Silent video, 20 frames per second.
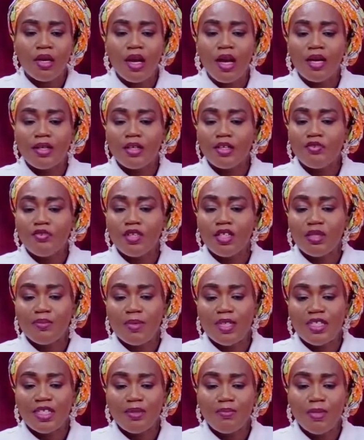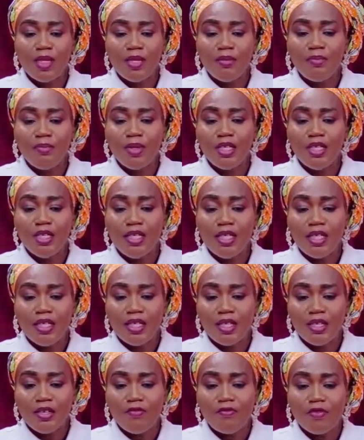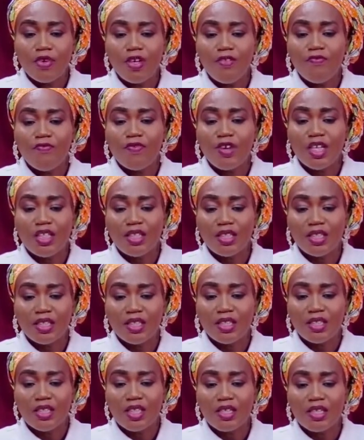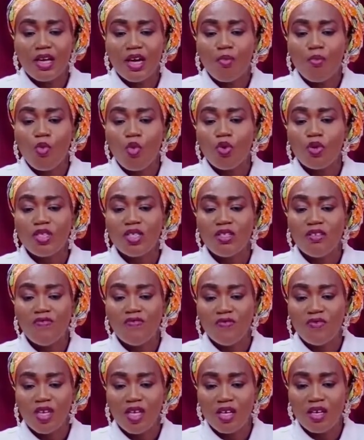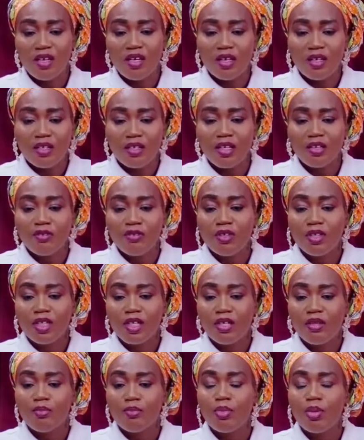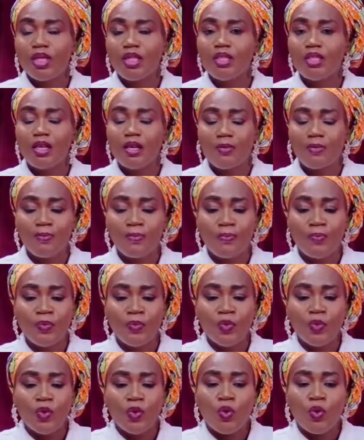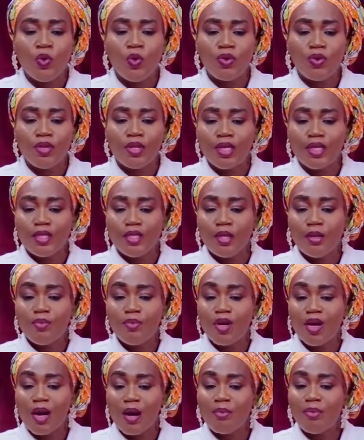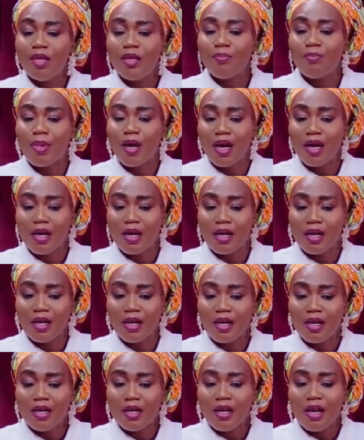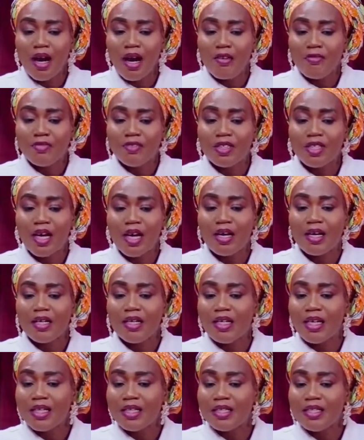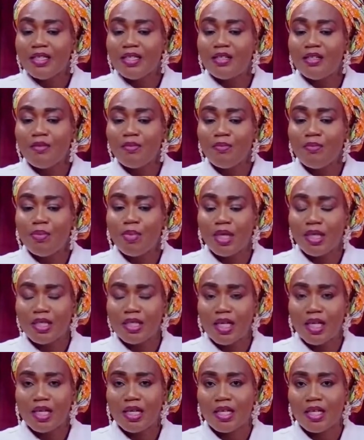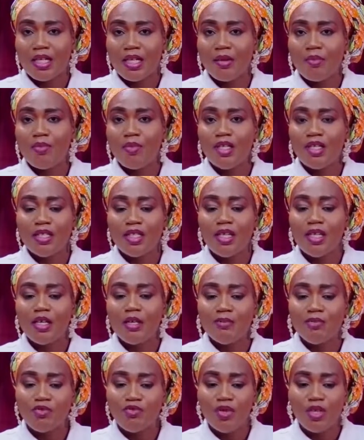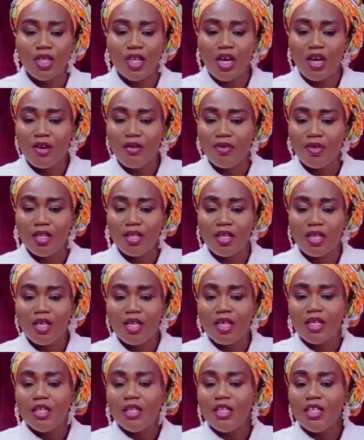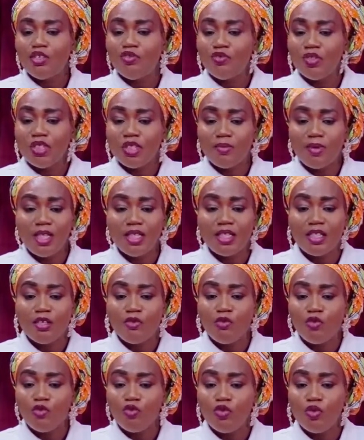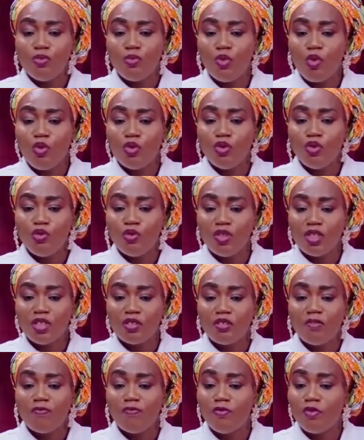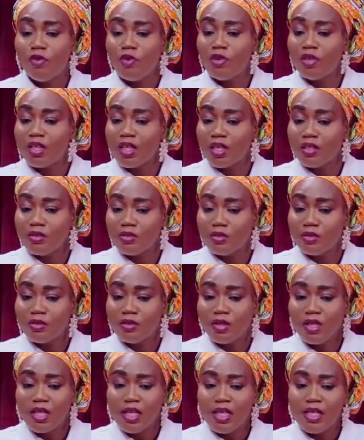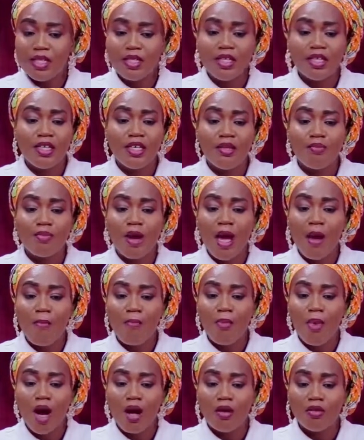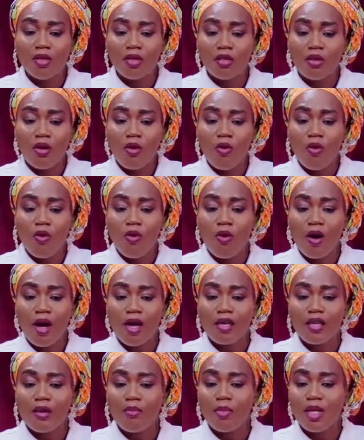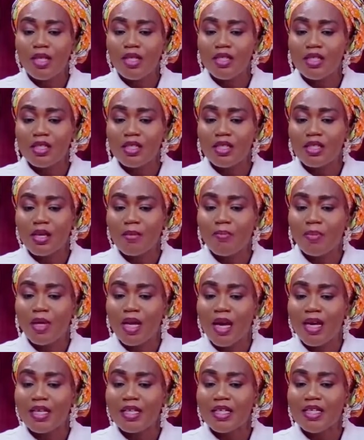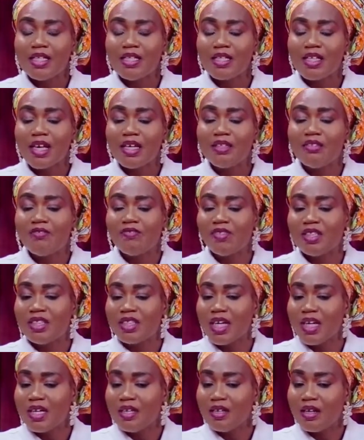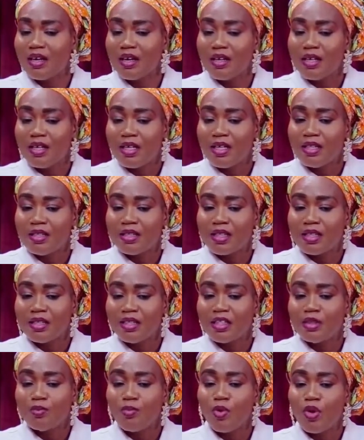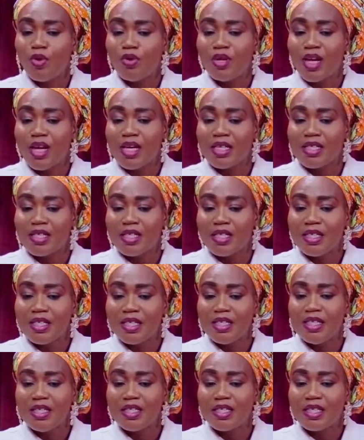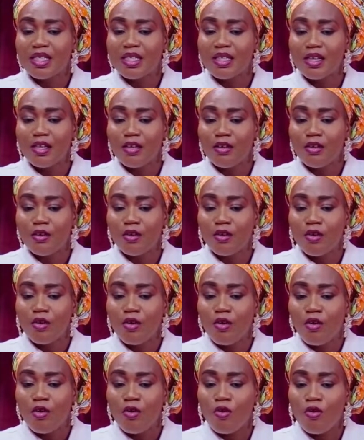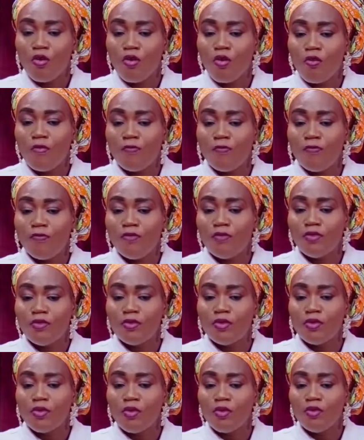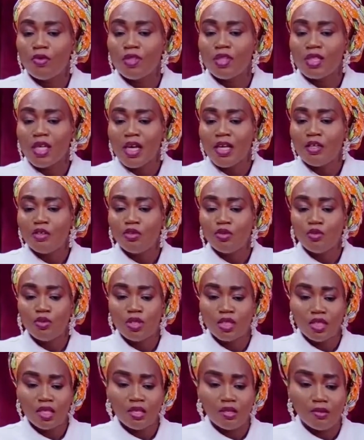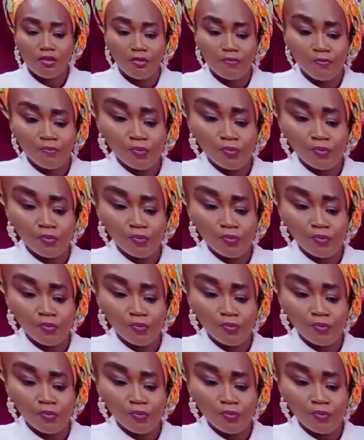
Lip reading: Other treatments may be needed for infections that are more severe, that don't get better, or that keep coming back after getting better. That means it keeps recurring. These treatments include more doses of fluconazole taken by mouth or other medicines applied inside the vagina, such as boric acid, nystatin, or flucytosine.